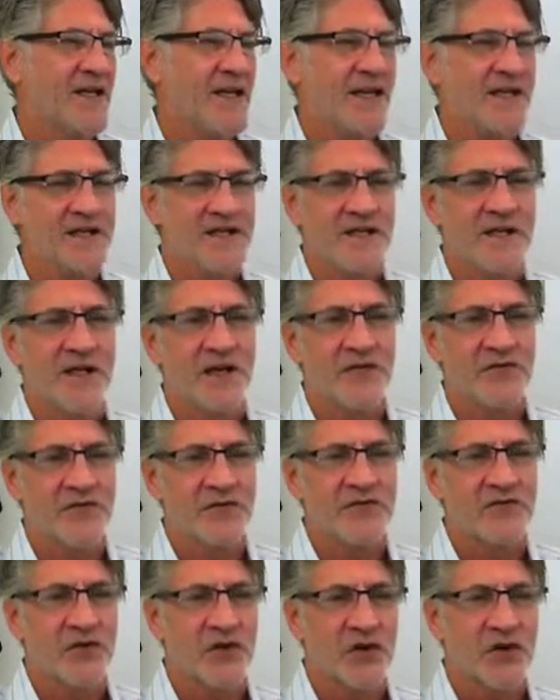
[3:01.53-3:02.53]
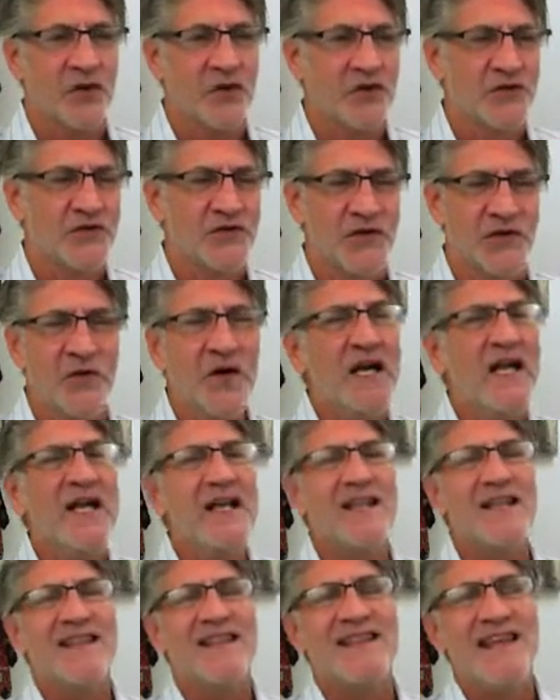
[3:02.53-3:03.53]
the 1800s for gold. So
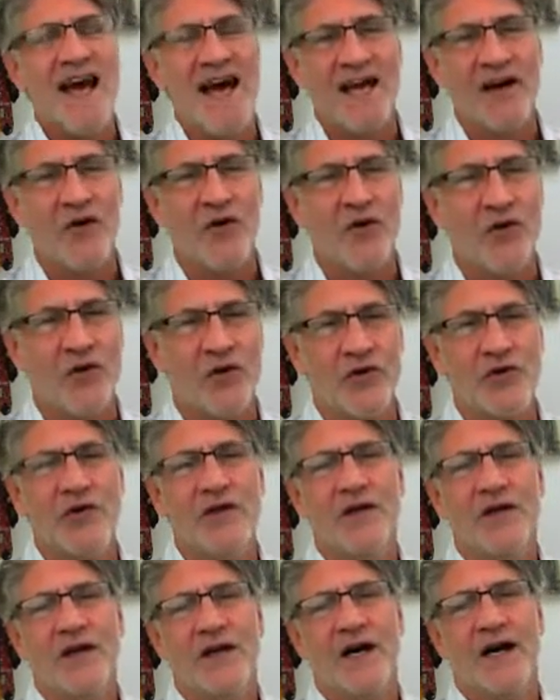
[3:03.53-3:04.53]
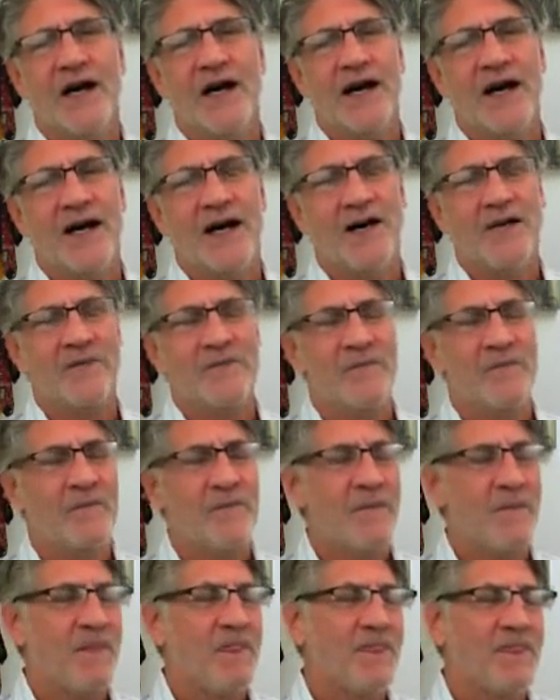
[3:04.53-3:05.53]
that whole uh,
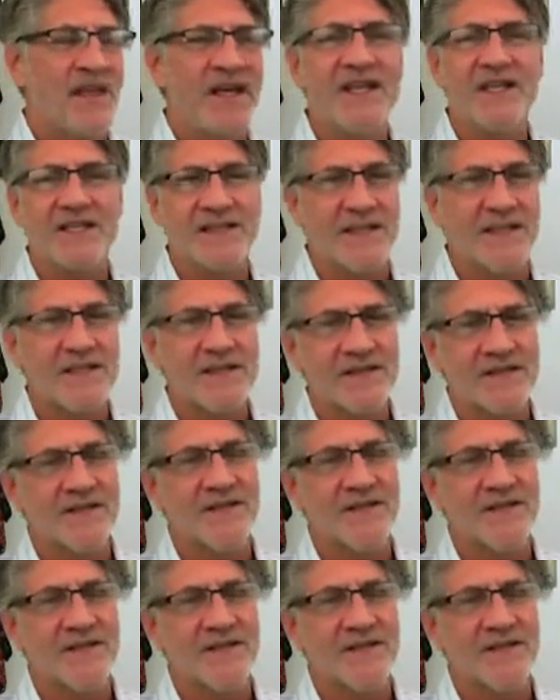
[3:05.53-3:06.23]
thesis